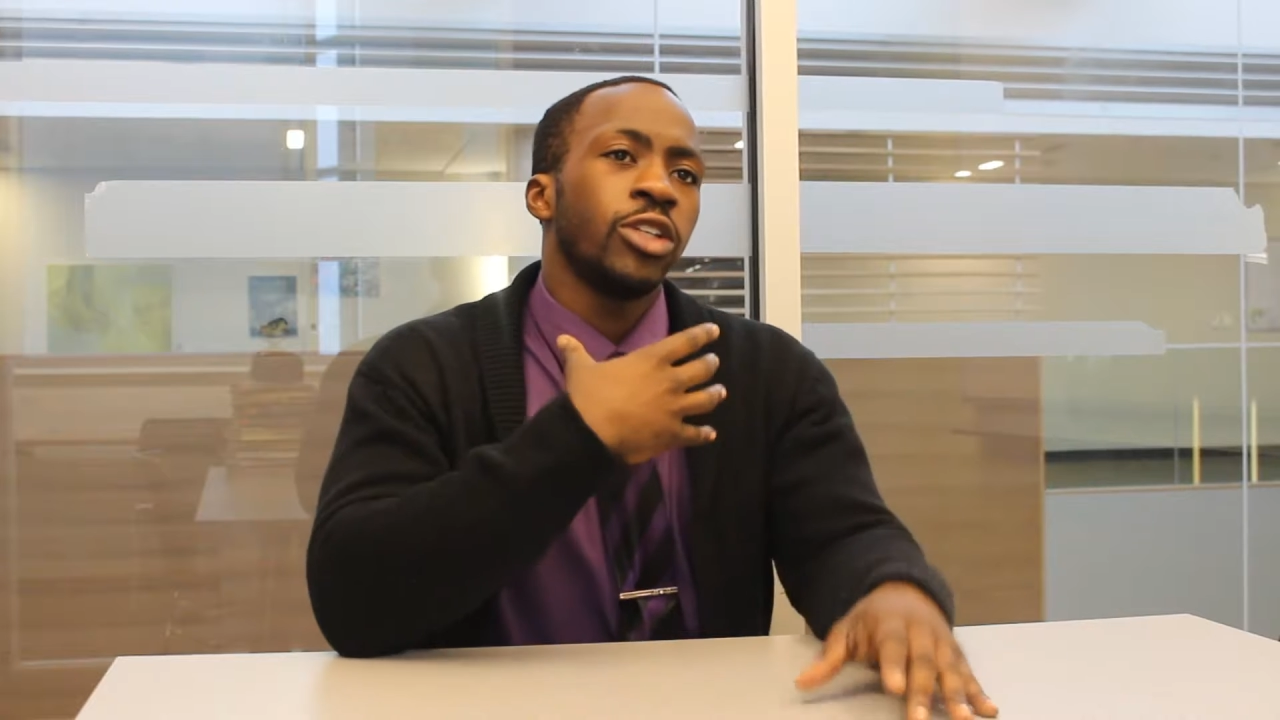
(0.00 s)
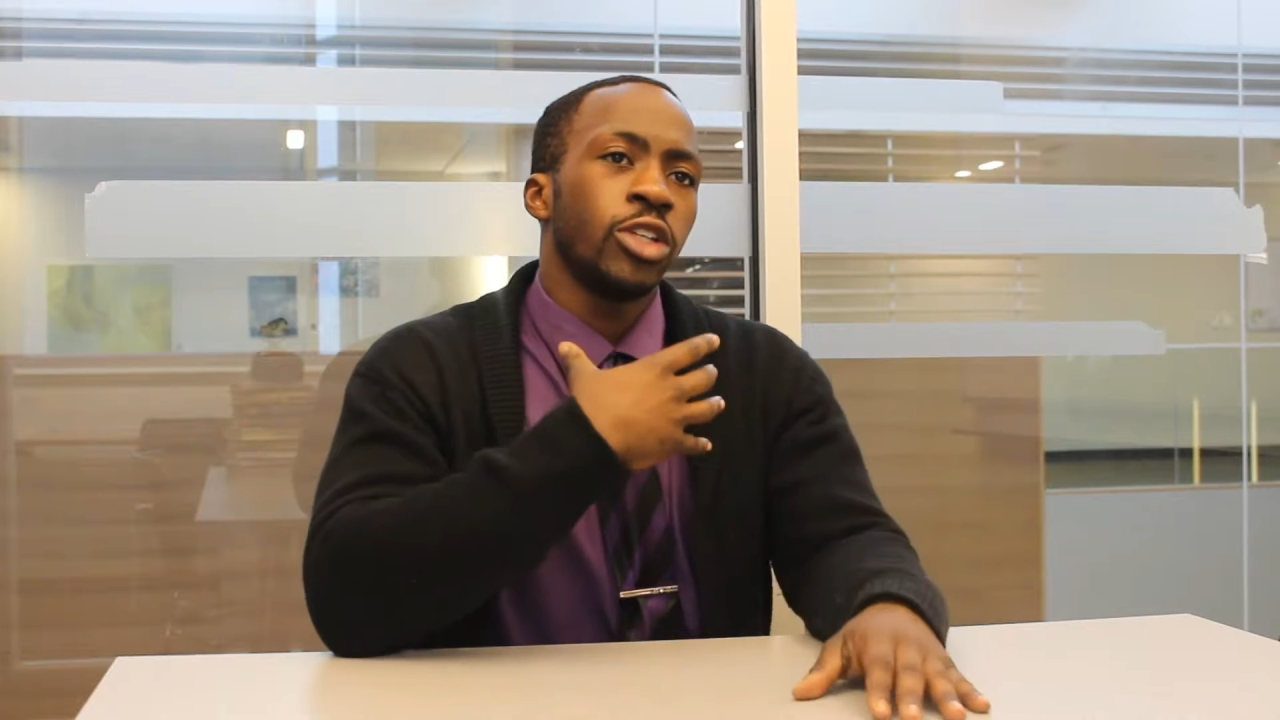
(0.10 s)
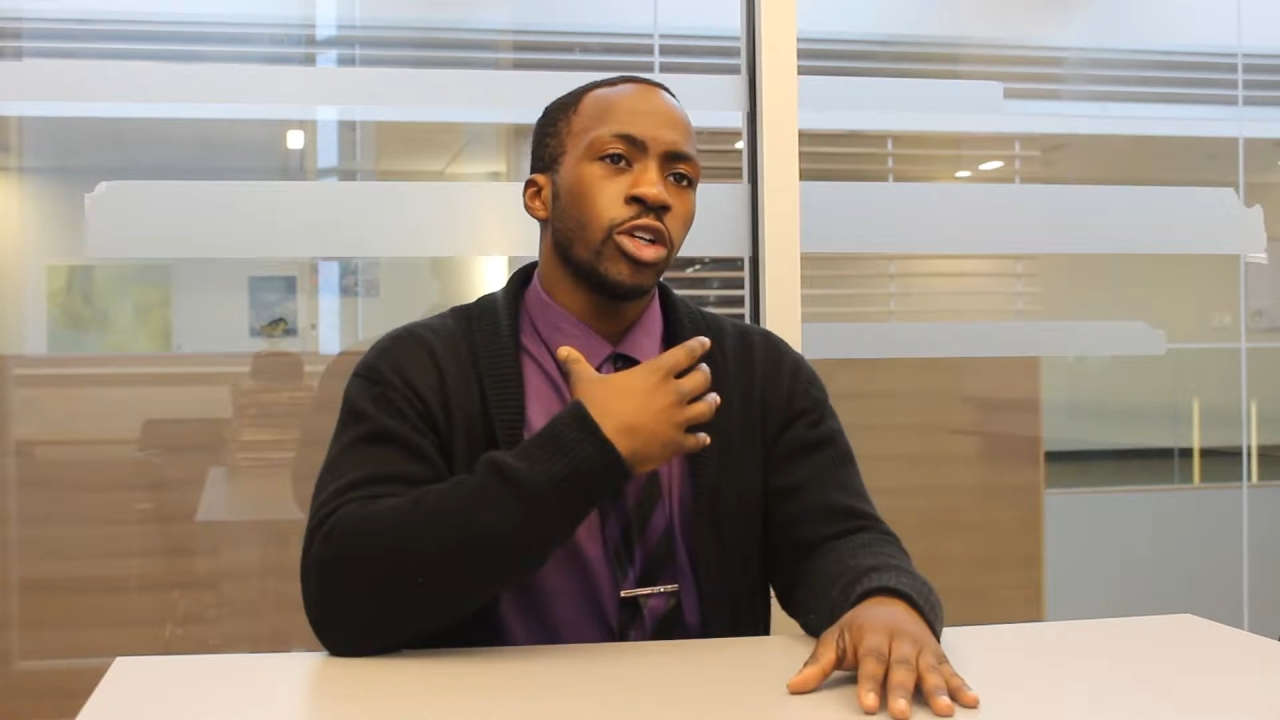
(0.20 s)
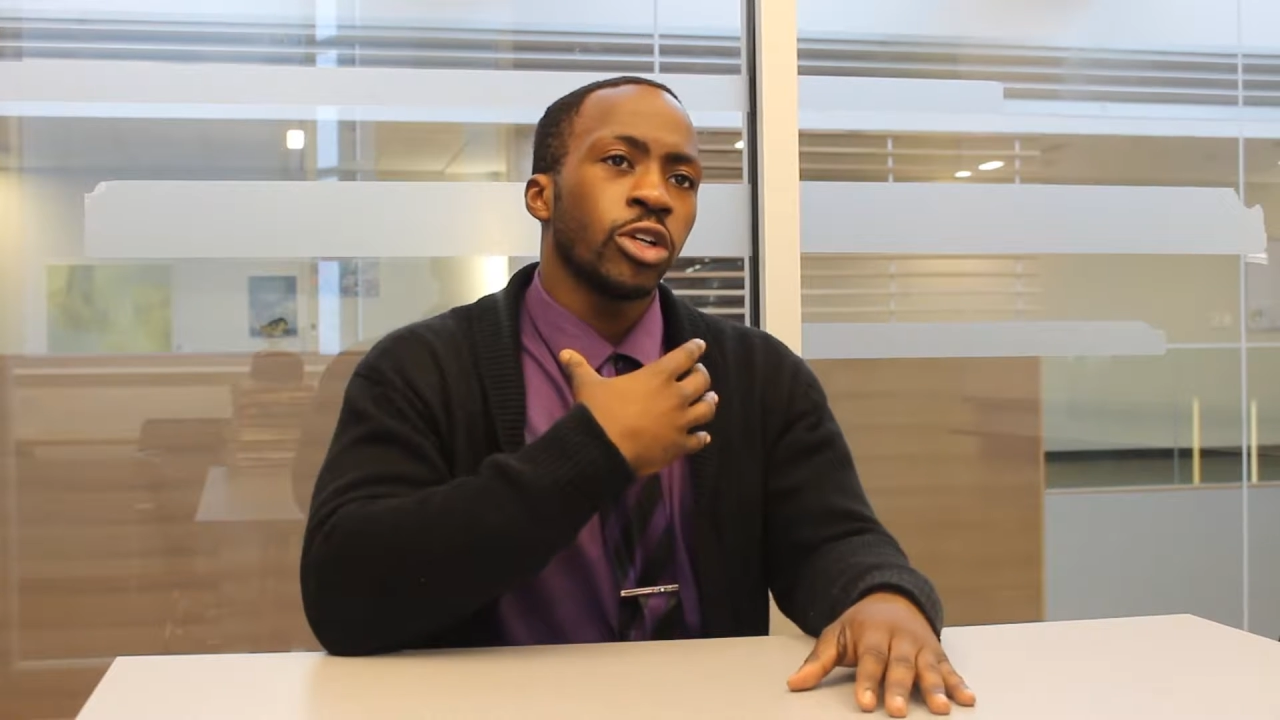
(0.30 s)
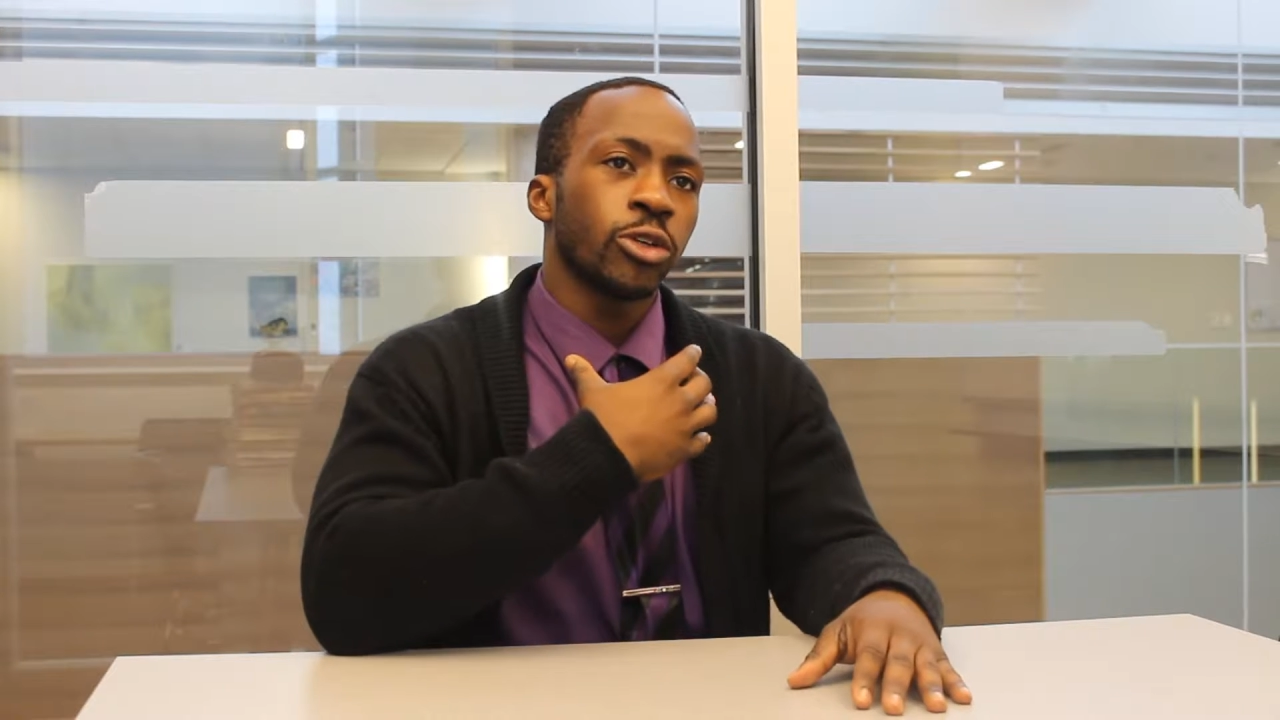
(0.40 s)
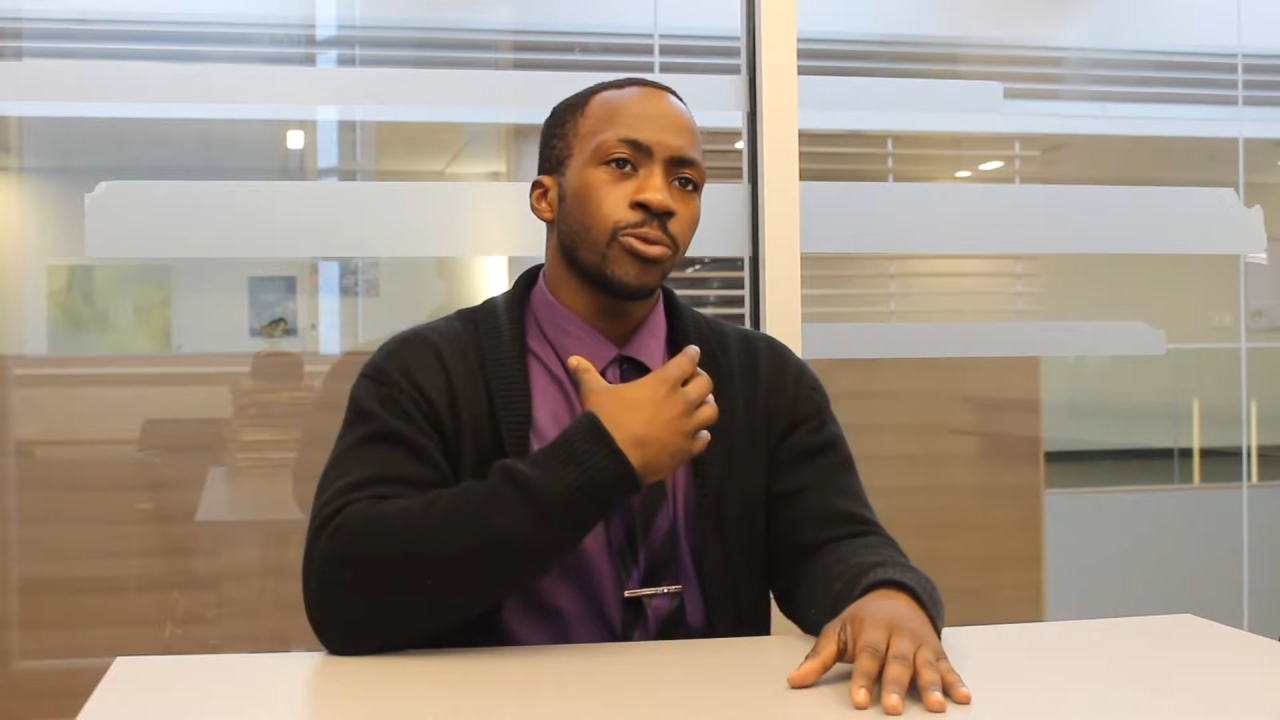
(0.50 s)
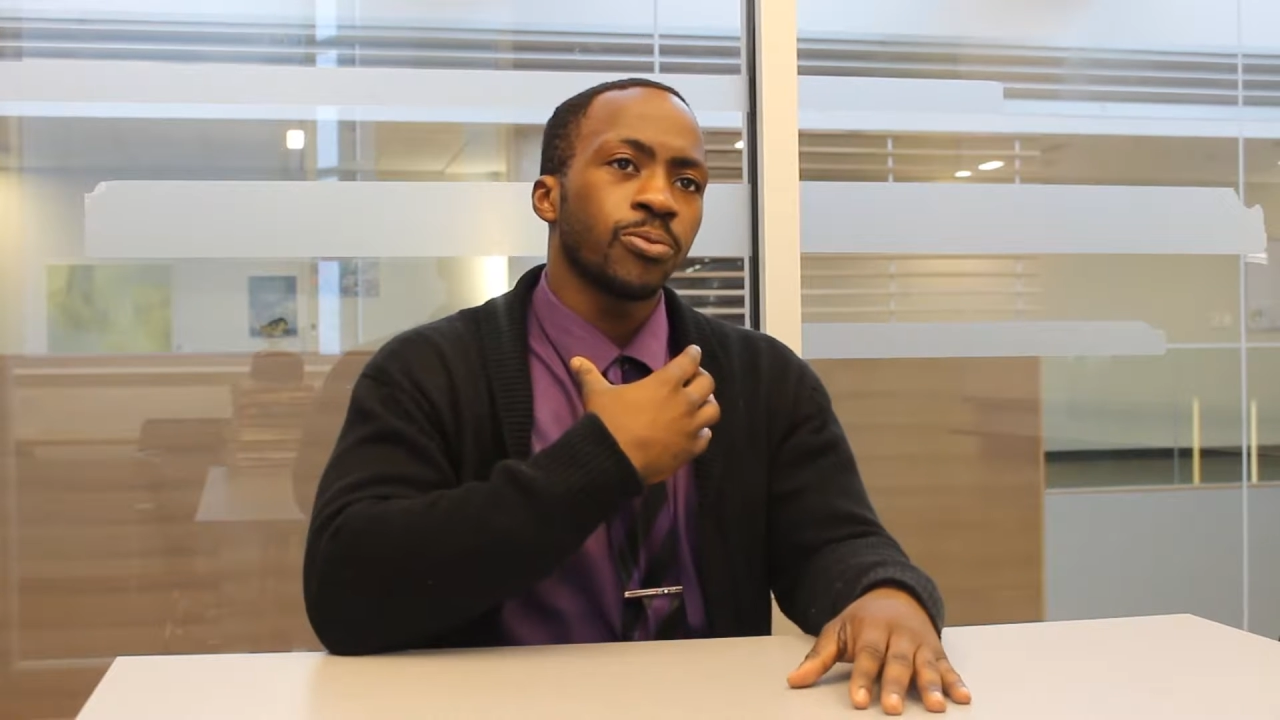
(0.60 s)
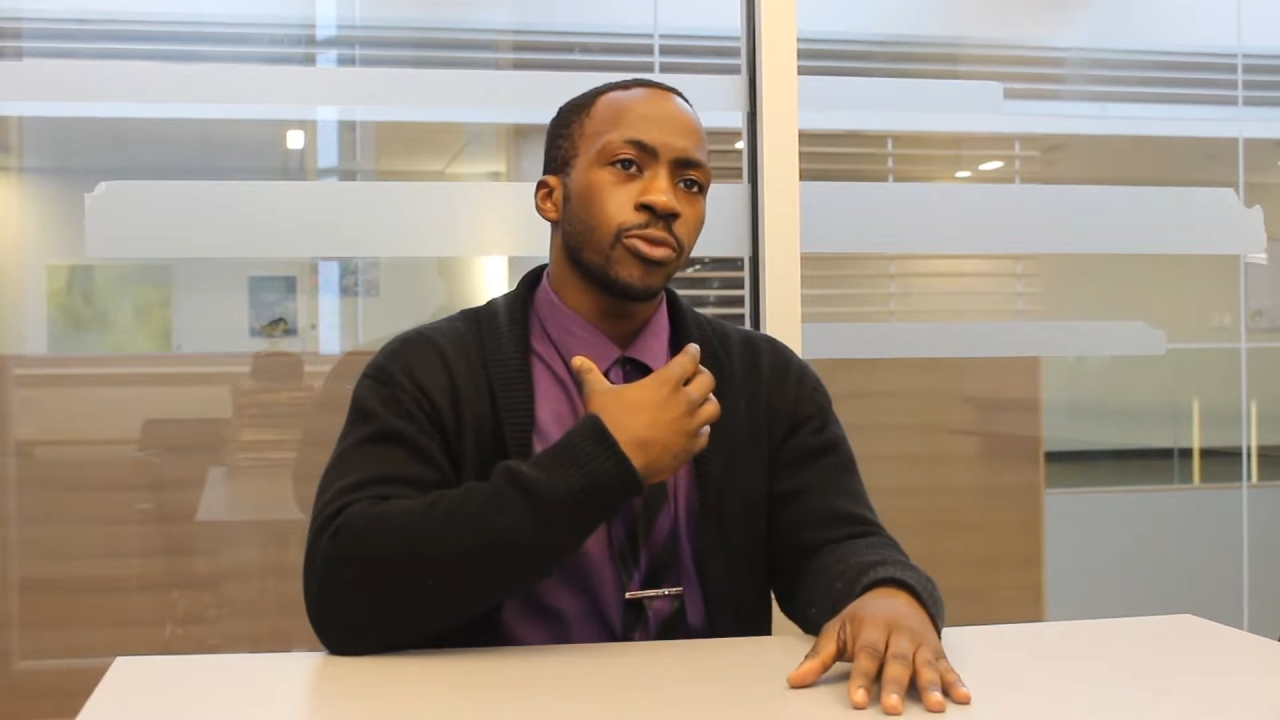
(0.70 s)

you're